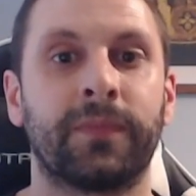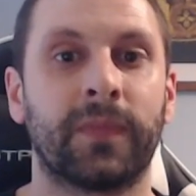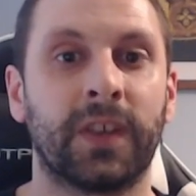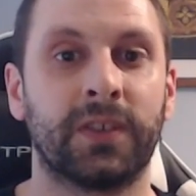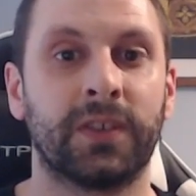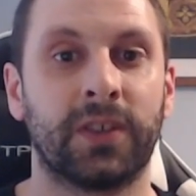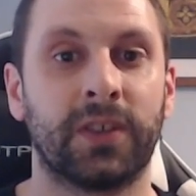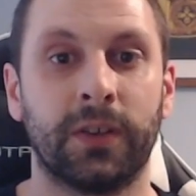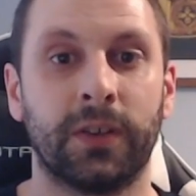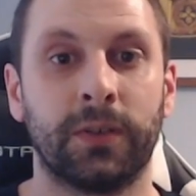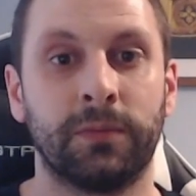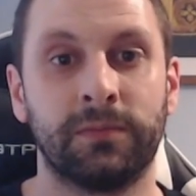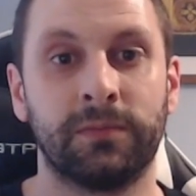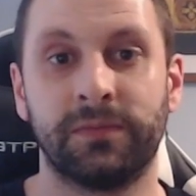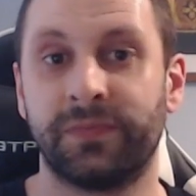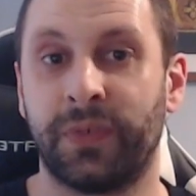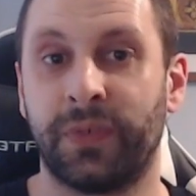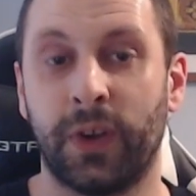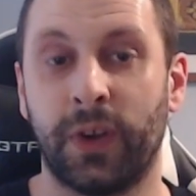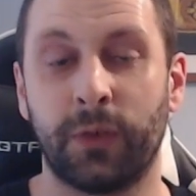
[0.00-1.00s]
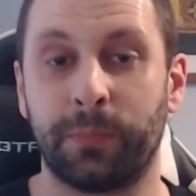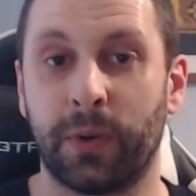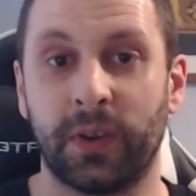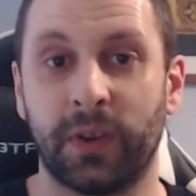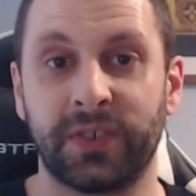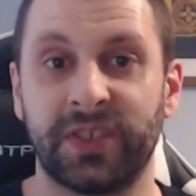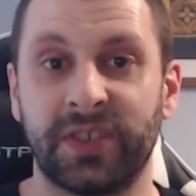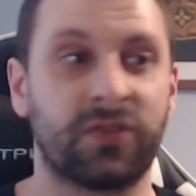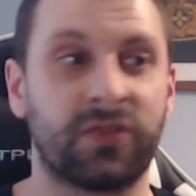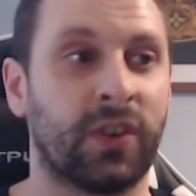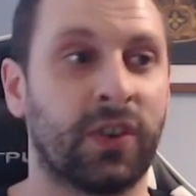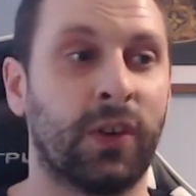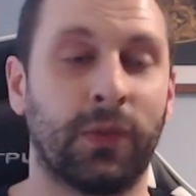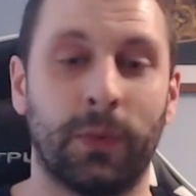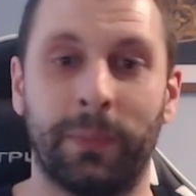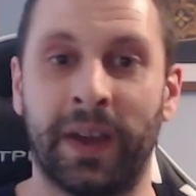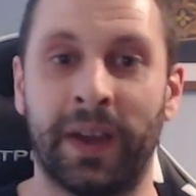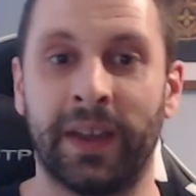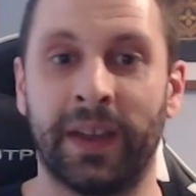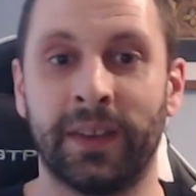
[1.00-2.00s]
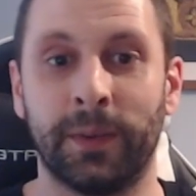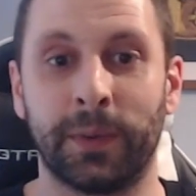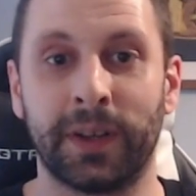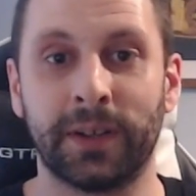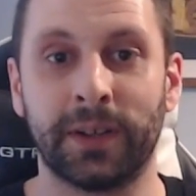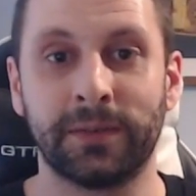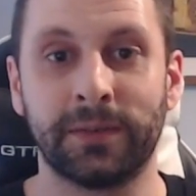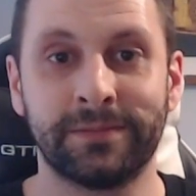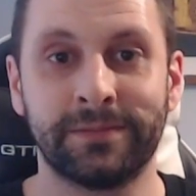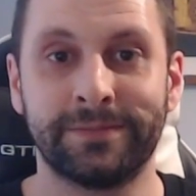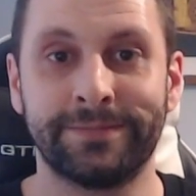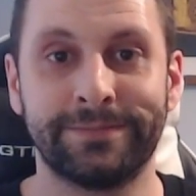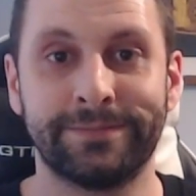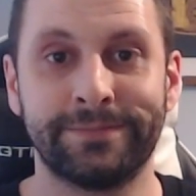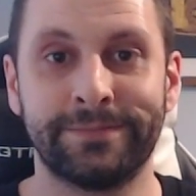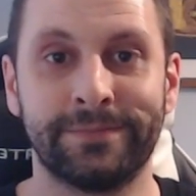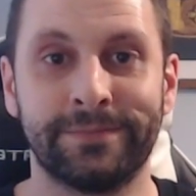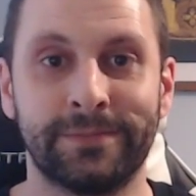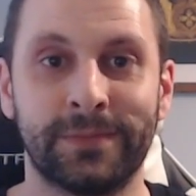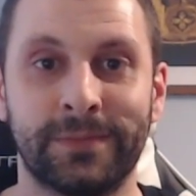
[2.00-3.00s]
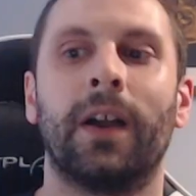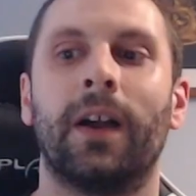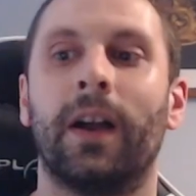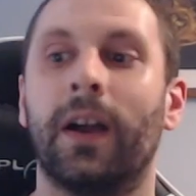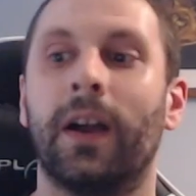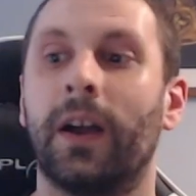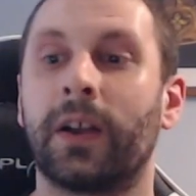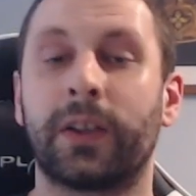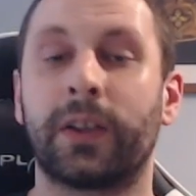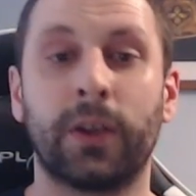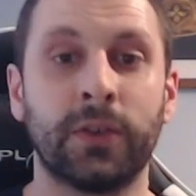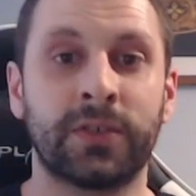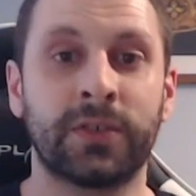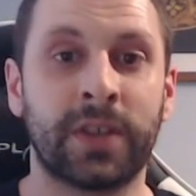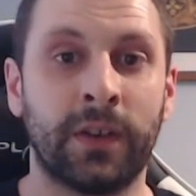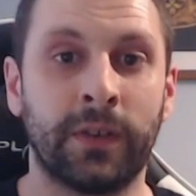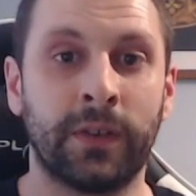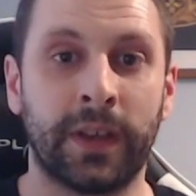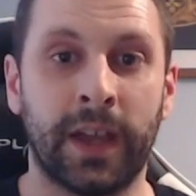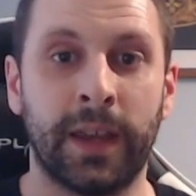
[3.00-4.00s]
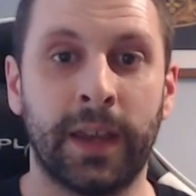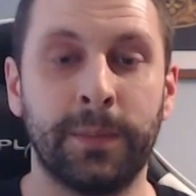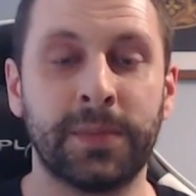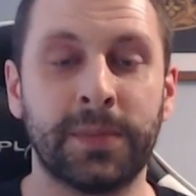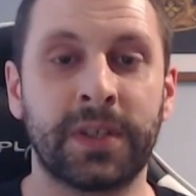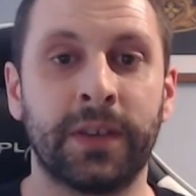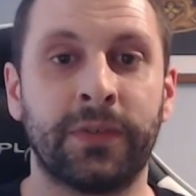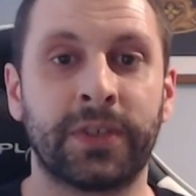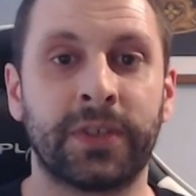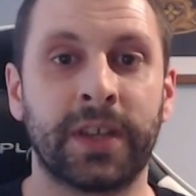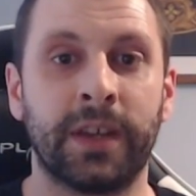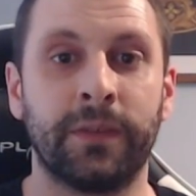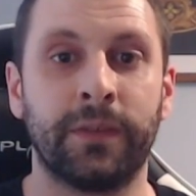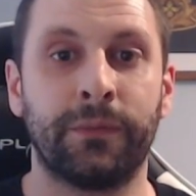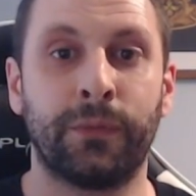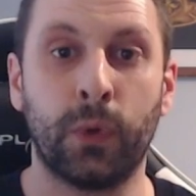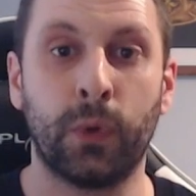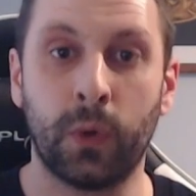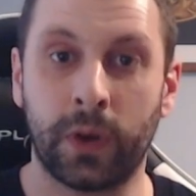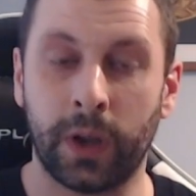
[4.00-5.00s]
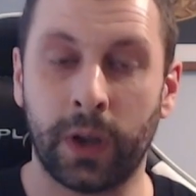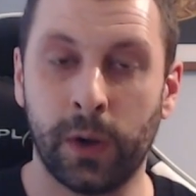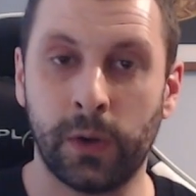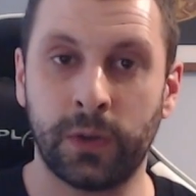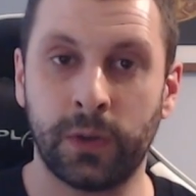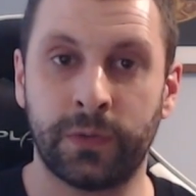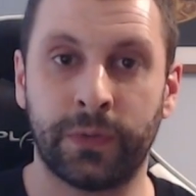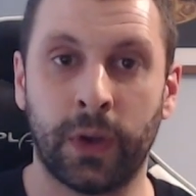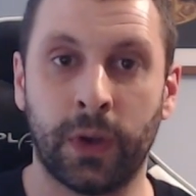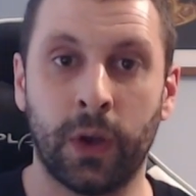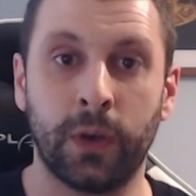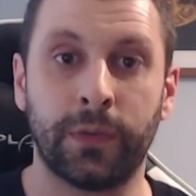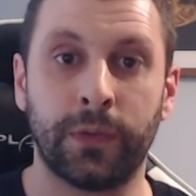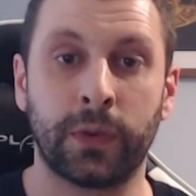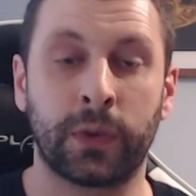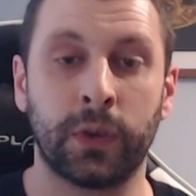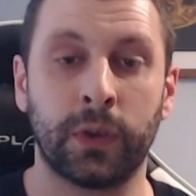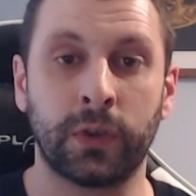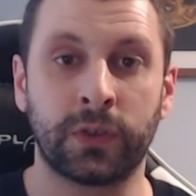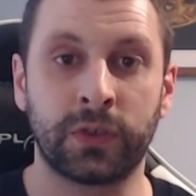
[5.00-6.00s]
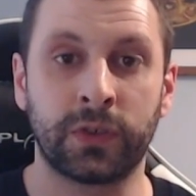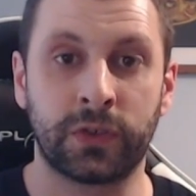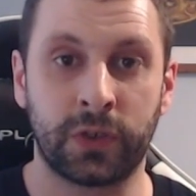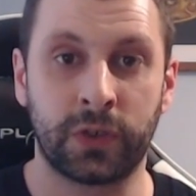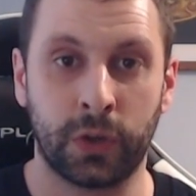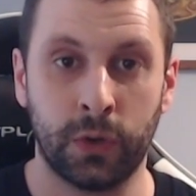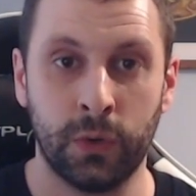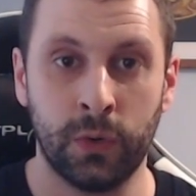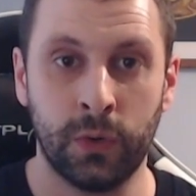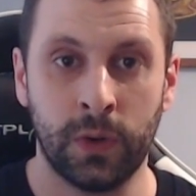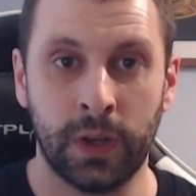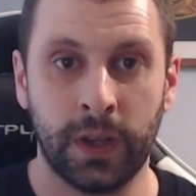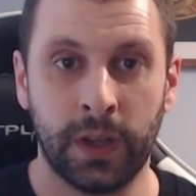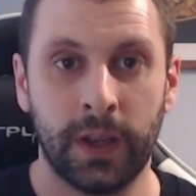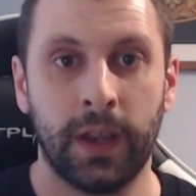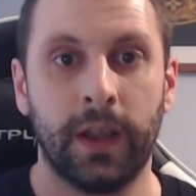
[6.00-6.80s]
So 5 prizes straight off the bat. There we go. Ghost Town Games have sent 4 codes for Overcooked 2.